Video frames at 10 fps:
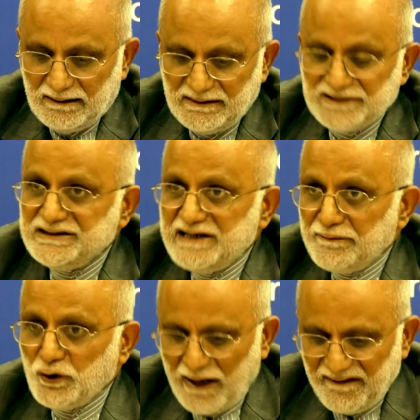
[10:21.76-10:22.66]
The
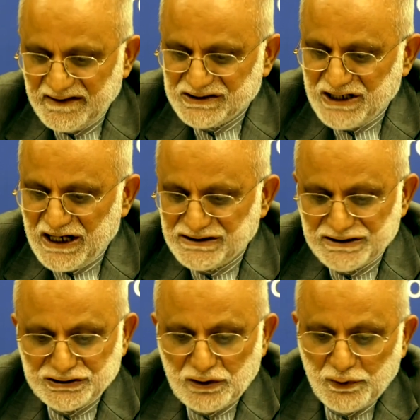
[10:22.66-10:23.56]
demographic change
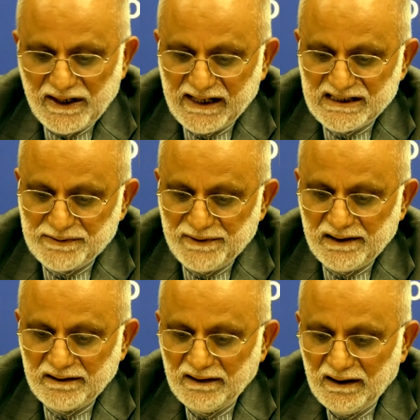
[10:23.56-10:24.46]
in Jammu and Kashmir
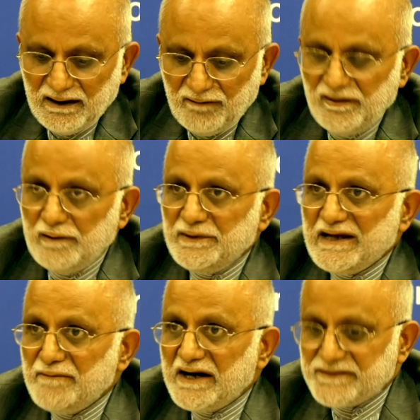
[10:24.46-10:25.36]
will be a
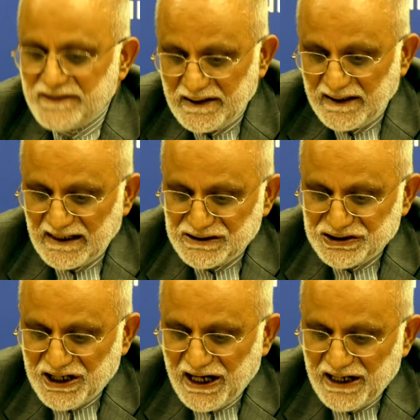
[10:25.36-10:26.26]
material
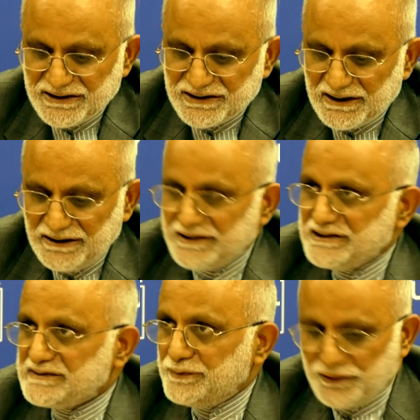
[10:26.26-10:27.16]
change in the
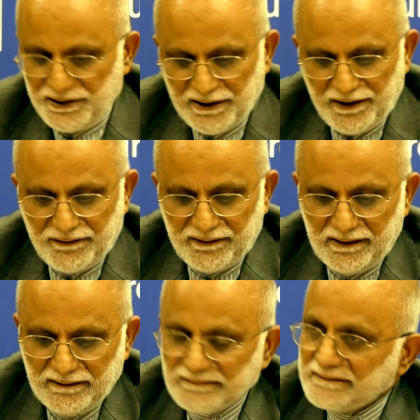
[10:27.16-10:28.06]
disputed territory.
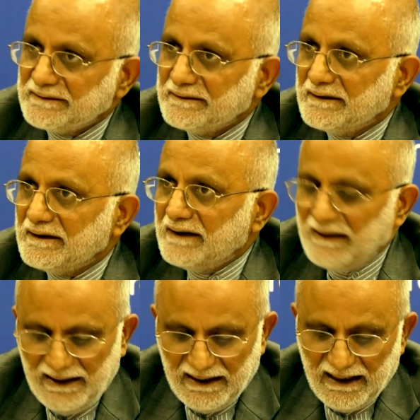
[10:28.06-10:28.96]

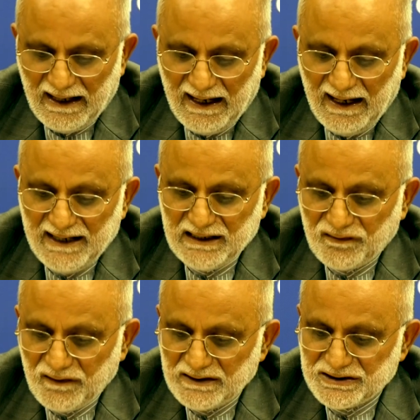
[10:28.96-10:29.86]
And it
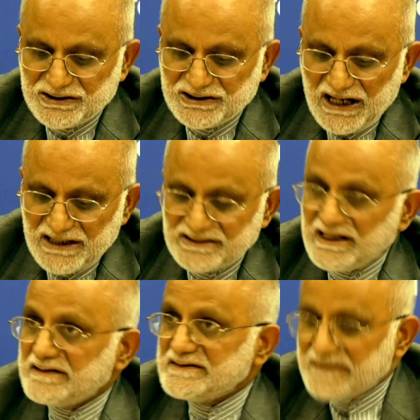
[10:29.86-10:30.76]
will change
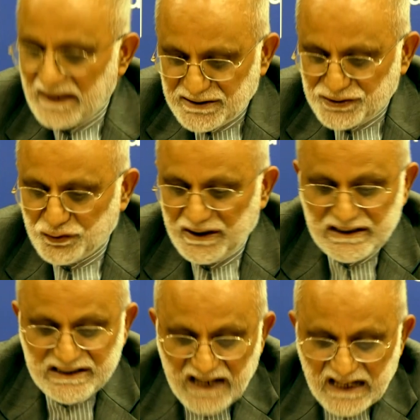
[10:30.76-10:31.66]
the results to
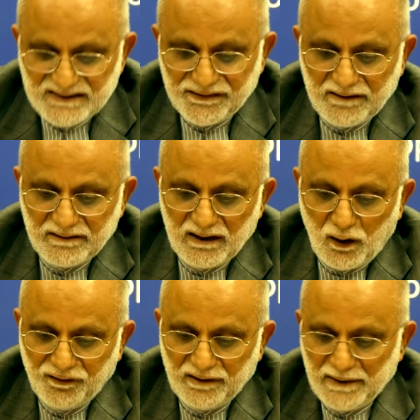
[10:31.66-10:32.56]
India's favor
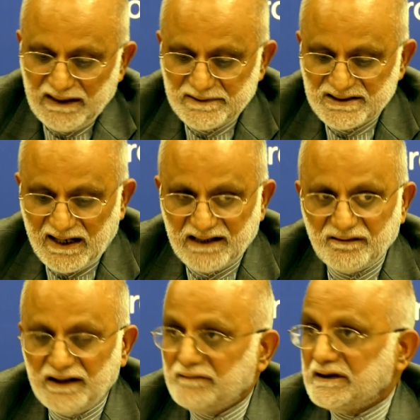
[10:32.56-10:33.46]
of a plebiscite
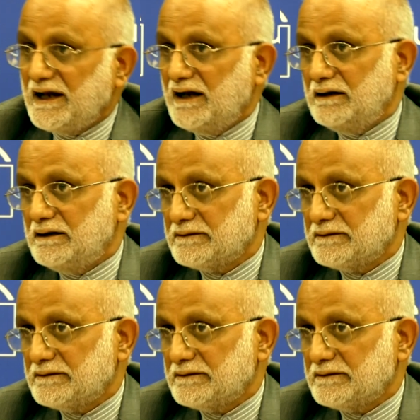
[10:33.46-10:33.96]
whenever held.